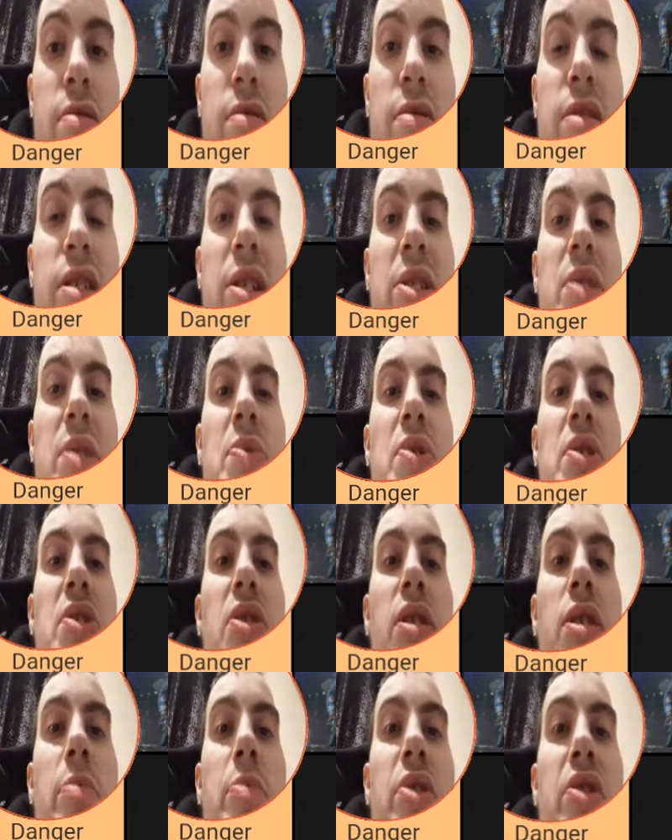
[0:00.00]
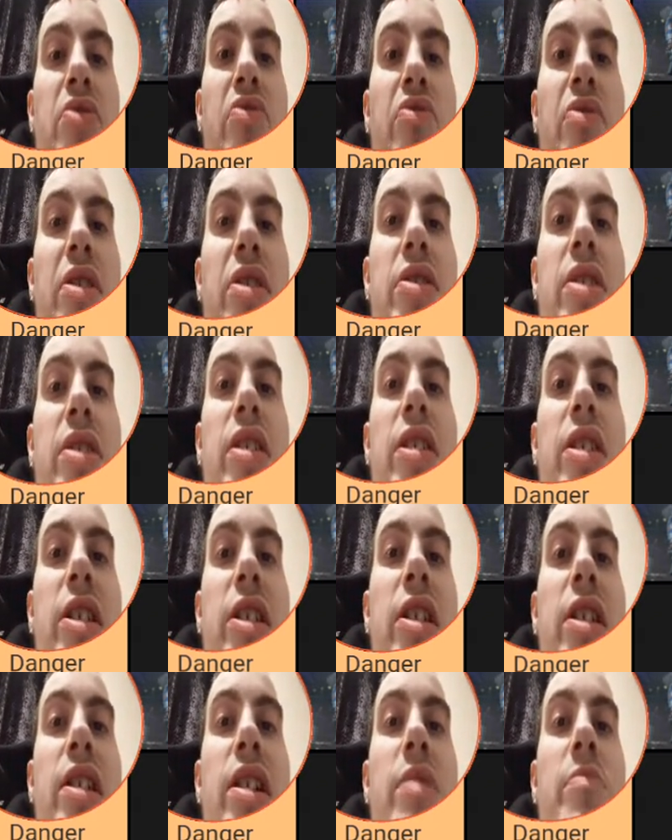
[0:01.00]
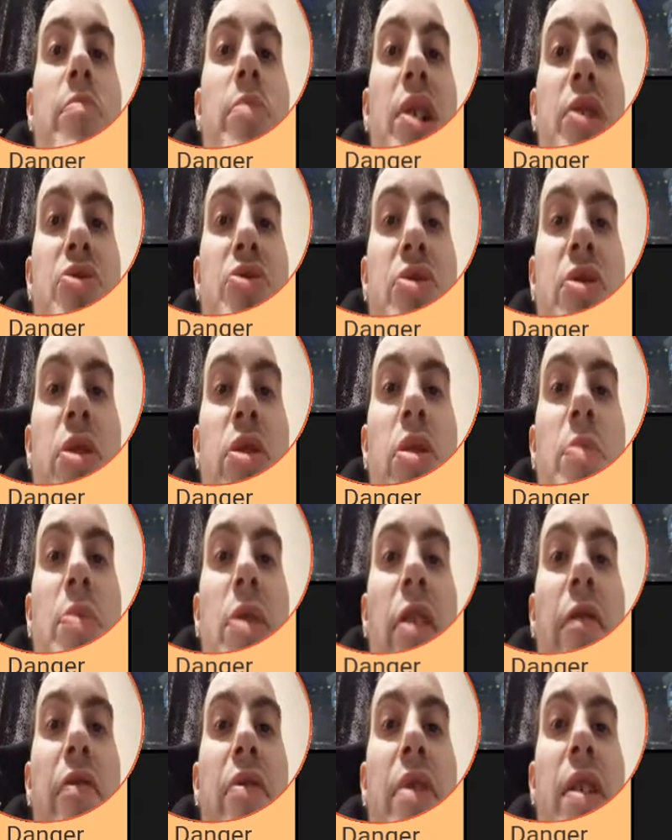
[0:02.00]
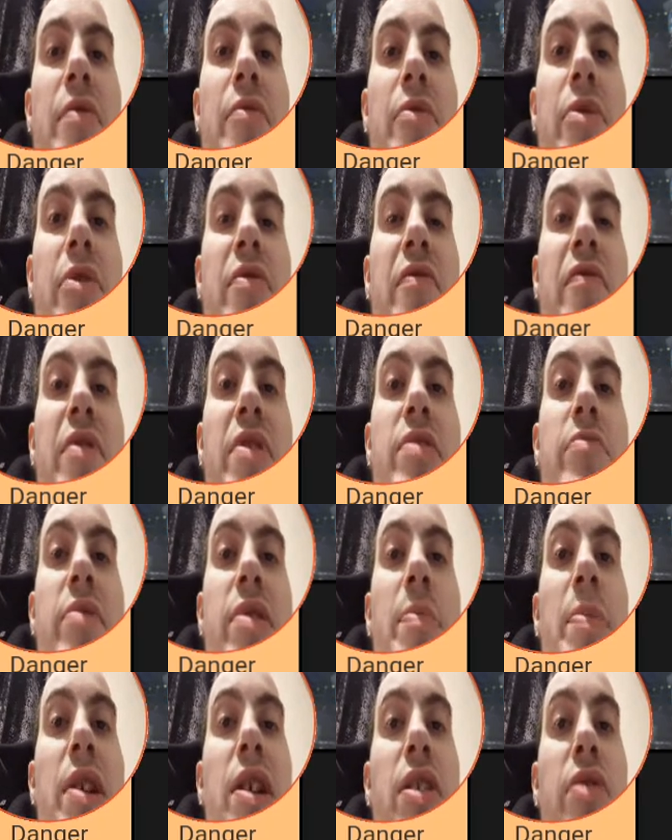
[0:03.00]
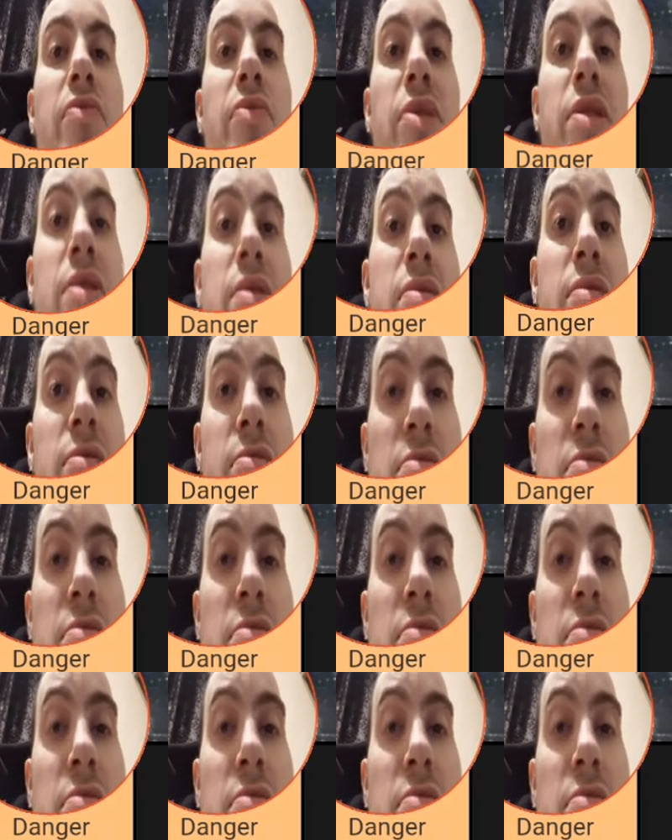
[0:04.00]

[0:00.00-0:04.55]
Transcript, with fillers: Next up is Solomon Grundy, and he didn't get much to do apart from that one thing with the penguin.